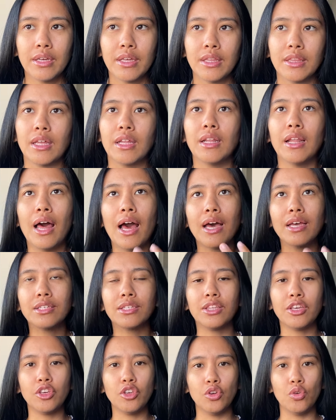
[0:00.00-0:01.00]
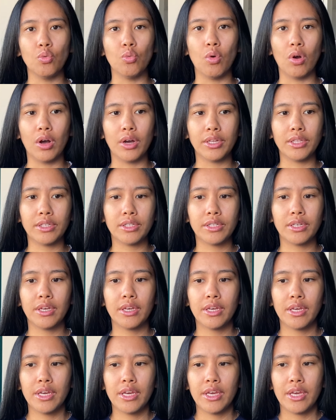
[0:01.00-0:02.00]
the last thing you want
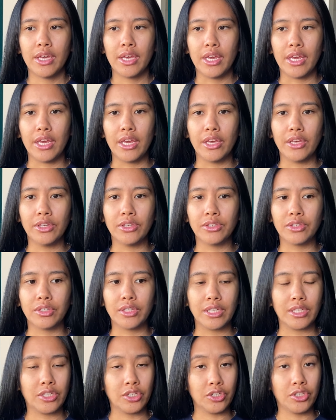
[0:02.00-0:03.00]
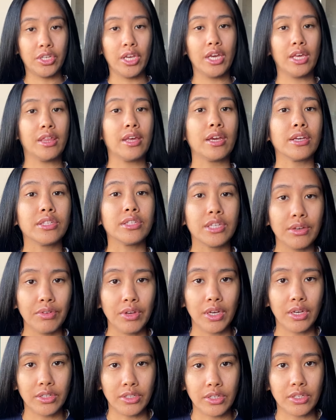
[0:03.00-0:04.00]
is let's just say
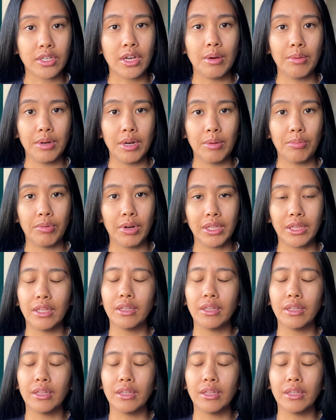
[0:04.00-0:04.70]
Thanksgiving because it's coming up, right?